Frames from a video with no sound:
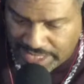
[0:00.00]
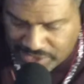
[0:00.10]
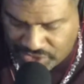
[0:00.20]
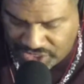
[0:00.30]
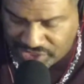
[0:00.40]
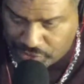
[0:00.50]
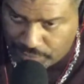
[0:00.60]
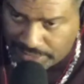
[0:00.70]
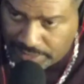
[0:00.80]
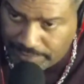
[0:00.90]
is just
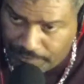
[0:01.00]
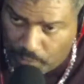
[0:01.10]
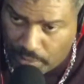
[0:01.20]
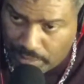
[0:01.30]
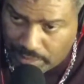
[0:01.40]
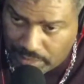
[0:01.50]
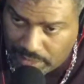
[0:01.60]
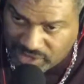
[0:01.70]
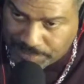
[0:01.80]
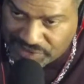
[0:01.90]
strictly for
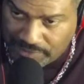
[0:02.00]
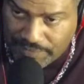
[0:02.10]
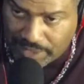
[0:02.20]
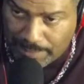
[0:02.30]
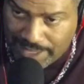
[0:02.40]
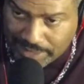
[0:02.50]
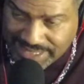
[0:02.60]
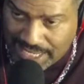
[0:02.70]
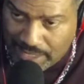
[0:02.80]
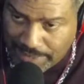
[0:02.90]
a specific amount of
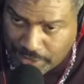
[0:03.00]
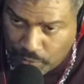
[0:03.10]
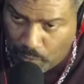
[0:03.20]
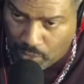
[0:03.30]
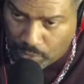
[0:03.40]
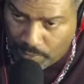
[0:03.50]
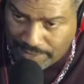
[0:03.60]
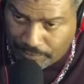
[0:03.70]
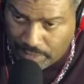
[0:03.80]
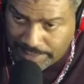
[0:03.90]
time, and you walk
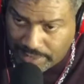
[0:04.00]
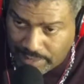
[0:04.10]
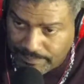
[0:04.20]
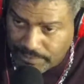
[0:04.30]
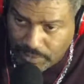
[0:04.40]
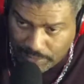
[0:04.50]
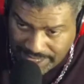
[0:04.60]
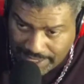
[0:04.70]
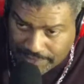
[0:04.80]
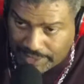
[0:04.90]
away from it with
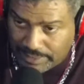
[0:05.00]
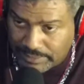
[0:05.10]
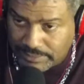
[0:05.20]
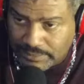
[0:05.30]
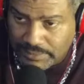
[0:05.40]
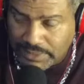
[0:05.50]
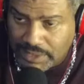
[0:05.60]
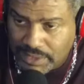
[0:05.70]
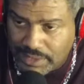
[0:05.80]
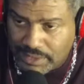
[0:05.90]
nothing.
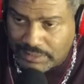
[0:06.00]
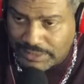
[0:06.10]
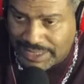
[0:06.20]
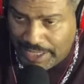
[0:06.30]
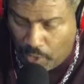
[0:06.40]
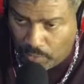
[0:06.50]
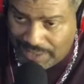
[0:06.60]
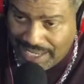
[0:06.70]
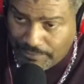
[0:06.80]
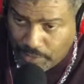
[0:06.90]
Okay, whole
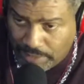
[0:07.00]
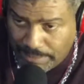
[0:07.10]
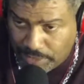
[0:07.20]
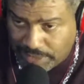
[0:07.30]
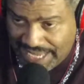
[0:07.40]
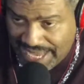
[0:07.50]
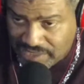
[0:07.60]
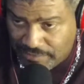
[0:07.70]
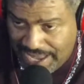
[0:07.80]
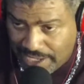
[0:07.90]
life, you can build
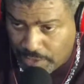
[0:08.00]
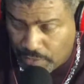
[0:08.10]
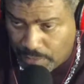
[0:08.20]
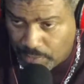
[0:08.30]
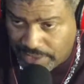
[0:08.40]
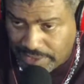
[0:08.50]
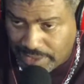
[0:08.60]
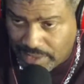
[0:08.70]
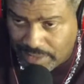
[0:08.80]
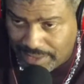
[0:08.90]
cash value up with
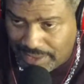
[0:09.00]
it.